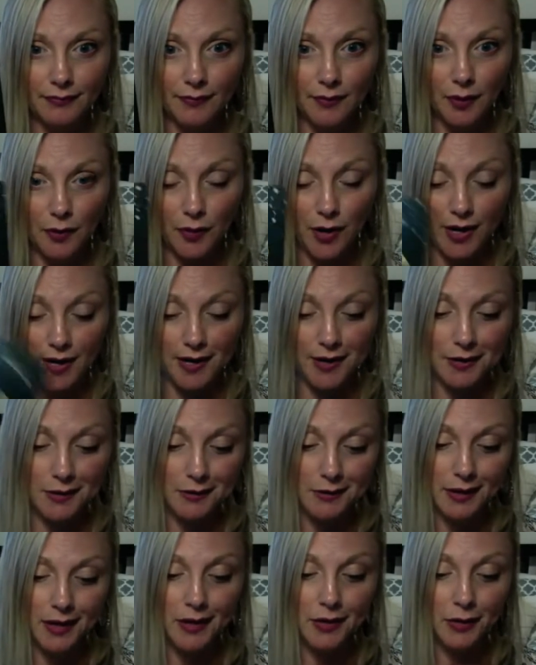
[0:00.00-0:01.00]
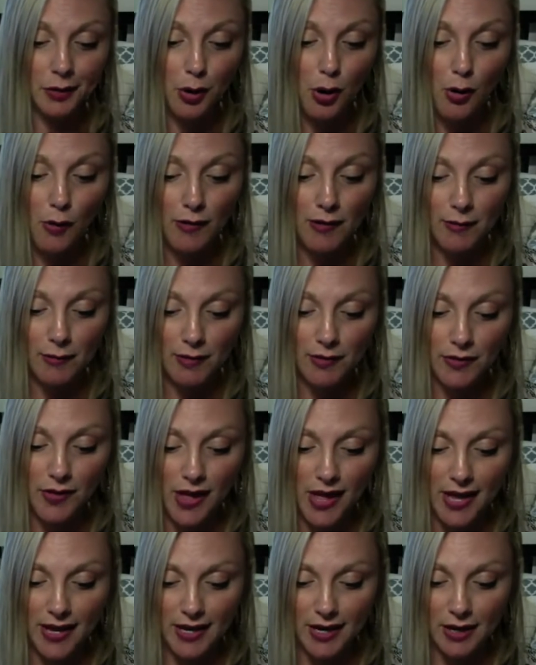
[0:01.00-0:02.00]
right now, and you're going
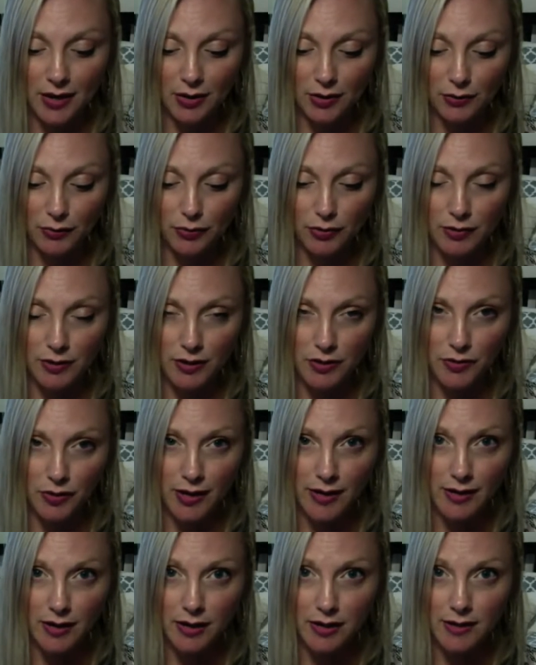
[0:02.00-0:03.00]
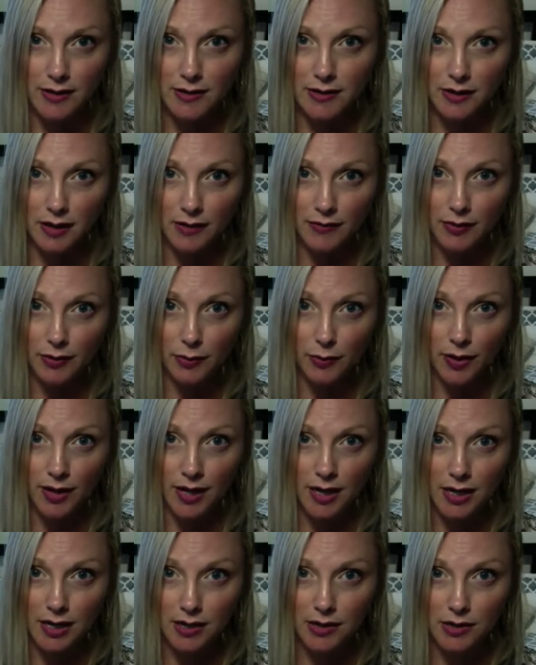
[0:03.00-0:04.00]
within and you're really trying to discover what
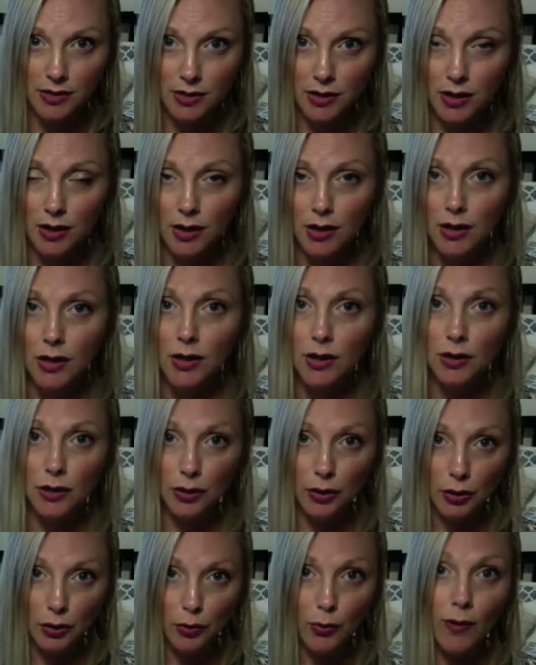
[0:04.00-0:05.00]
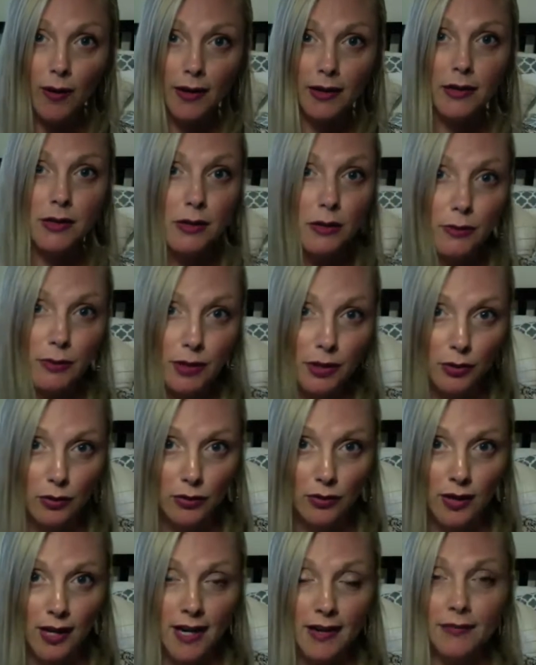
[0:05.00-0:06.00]
it is you want to do with
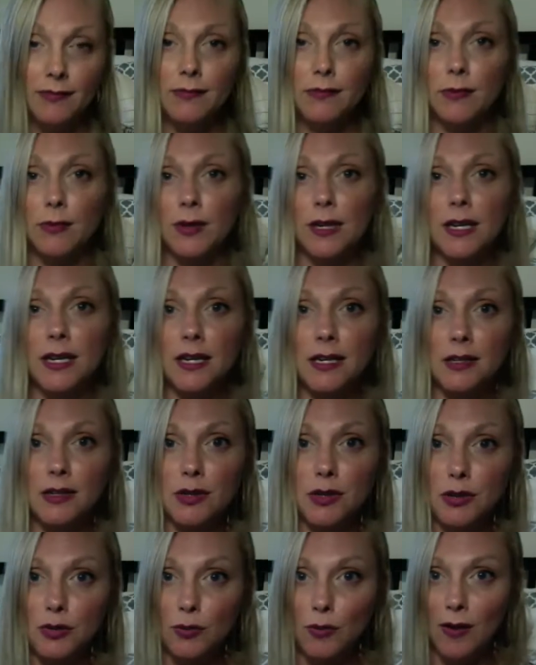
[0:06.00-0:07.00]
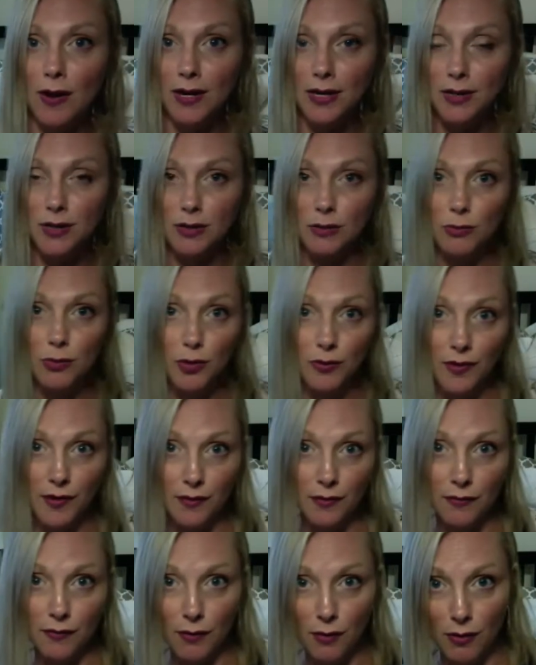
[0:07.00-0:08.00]
your life, what it is you want to do
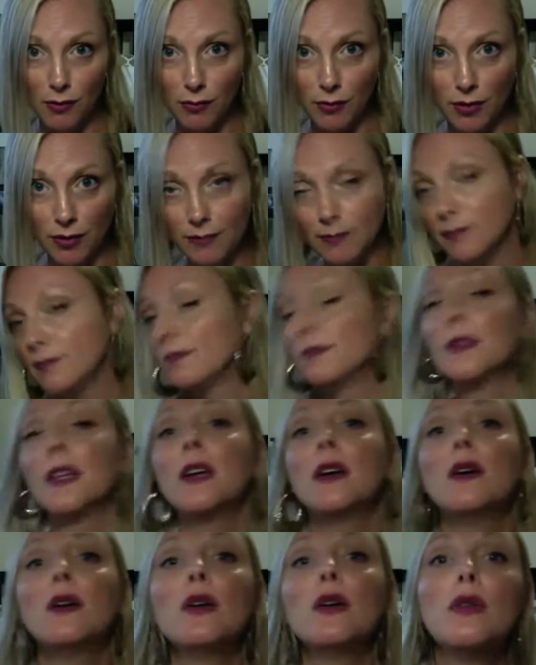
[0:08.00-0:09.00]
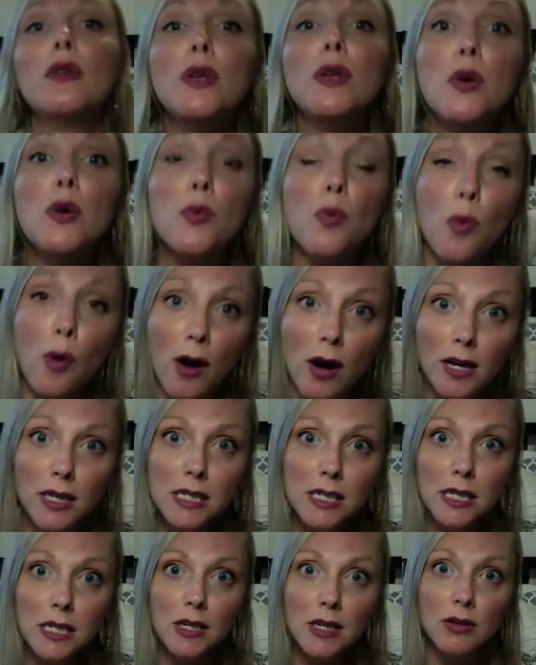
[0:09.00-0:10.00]
moving forward, who you
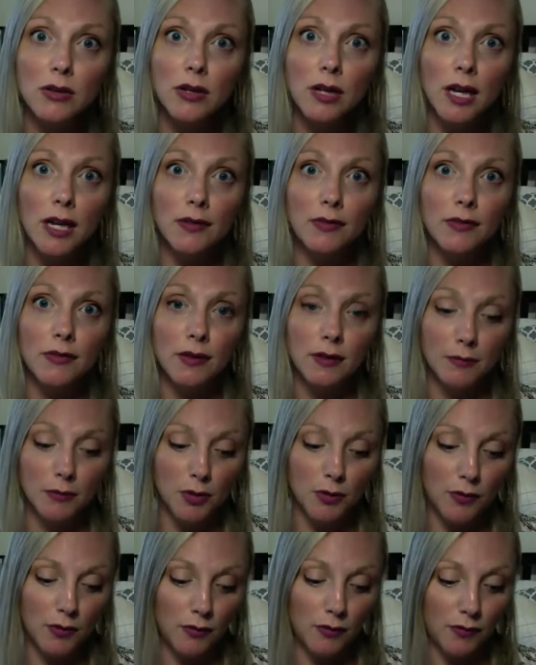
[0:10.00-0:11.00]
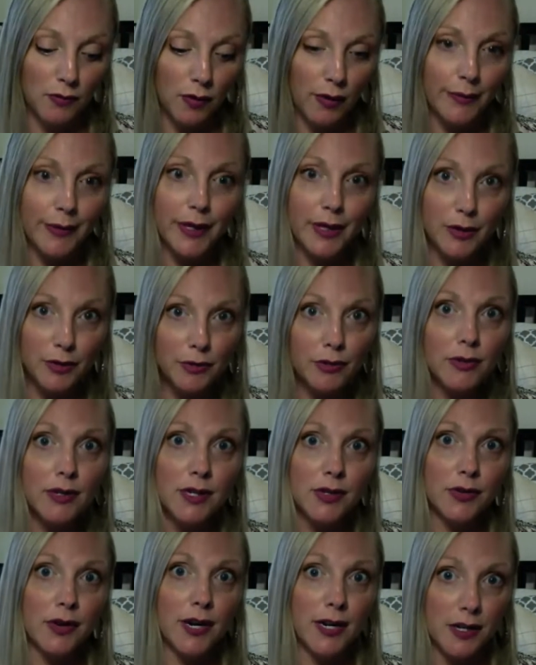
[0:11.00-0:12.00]
want in your life moving forward. You're really
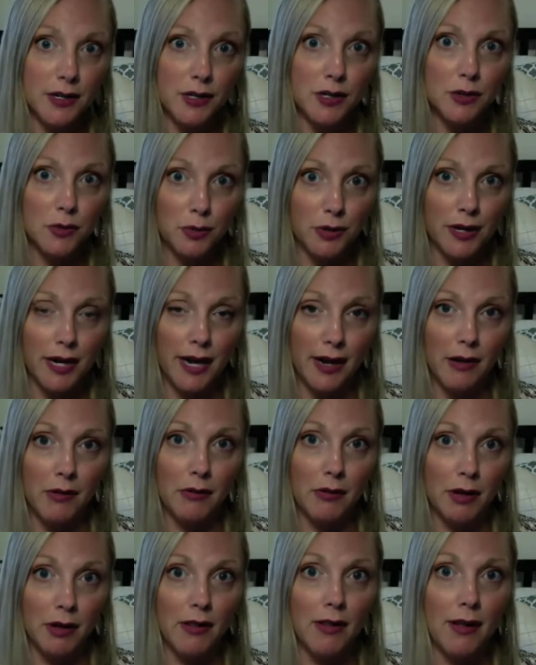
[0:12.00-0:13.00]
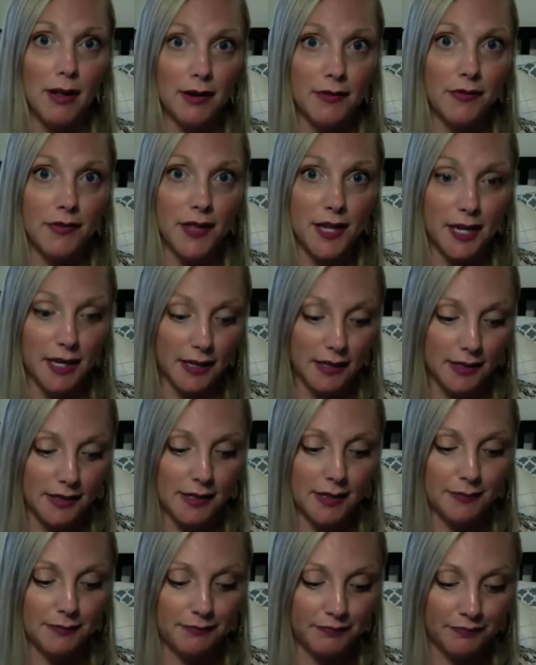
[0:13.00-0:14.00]
trying to sort out a lot of things